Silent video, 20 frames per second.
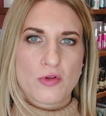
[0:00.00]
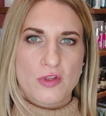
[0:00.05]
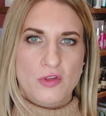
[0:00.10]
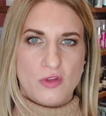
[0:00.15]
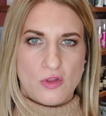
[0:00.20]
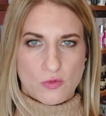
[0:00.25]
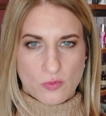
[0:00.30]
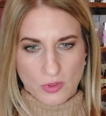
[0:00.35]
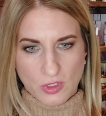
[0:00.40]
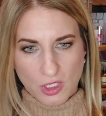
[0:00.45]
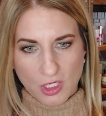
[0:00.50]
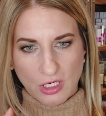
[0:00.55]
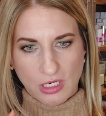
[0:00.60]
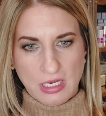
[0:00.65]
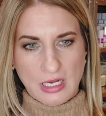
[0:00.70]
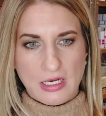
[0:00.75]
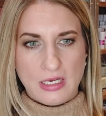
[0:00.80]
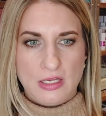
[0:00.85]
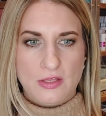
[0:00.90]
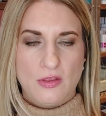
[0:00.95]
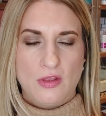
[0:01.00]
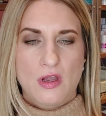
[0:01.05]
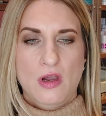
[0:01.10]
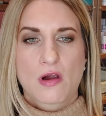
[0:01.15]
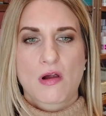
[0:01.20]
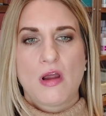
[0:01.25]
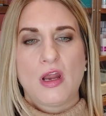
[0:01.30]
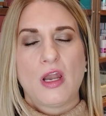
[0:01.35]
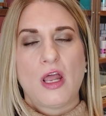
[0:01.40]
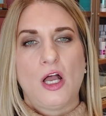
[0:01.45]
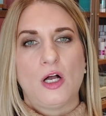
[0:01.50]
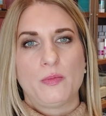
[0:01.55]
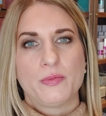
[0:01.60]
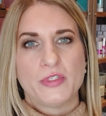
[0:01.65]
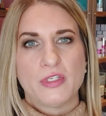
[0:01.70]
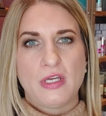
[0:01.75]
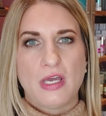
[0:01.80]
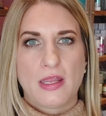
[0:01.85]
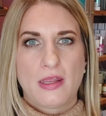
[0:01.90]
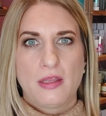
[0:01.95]
This is really going to get in there and help to
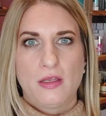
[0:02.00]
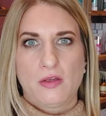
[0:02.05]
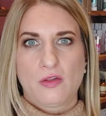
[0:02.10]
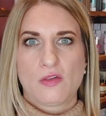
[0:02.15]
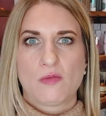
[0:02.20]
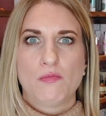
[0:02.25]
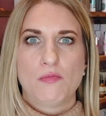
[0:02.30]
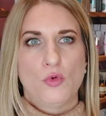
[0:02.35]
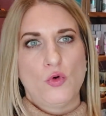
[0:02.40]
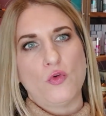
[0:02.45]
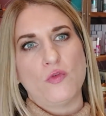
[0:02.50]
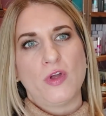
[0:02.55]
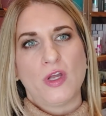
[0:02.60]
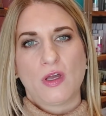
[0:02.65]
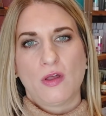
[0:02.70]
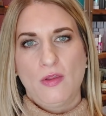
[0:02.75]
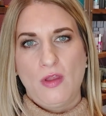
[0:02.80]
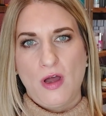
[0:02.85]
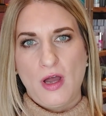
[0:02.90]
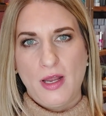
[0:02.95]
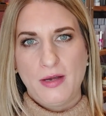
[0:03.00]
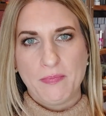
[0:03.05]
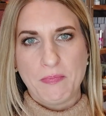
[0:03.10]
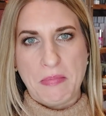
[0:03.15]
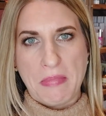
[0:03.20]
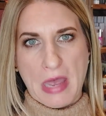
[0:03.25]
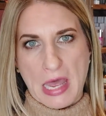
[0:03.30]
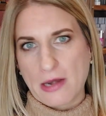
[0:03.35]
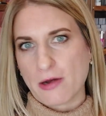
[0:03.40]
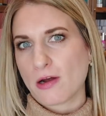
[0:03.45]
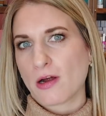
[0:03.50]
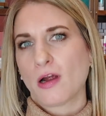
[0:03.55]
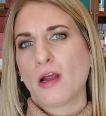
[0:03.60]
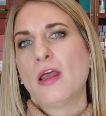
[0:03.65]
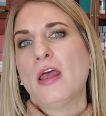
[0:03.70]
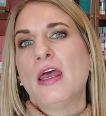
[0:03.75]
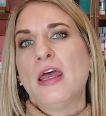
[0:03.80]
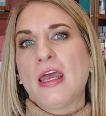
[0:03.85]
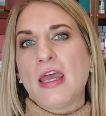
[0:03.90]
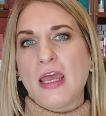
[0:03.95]
get things moving a lot better
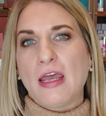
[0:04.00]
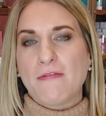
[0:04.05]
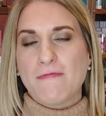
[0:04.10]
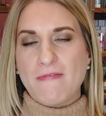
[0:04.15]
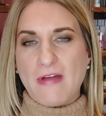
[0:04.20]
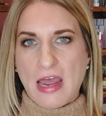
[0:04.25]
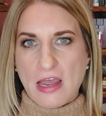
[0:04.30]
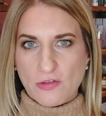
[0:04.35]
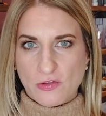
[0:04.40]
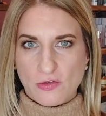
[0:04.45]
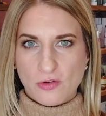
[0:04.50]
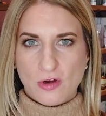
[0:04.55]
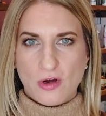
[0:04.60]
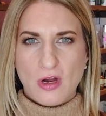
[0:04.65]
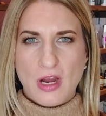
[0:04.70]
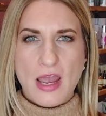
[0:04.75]
and faster.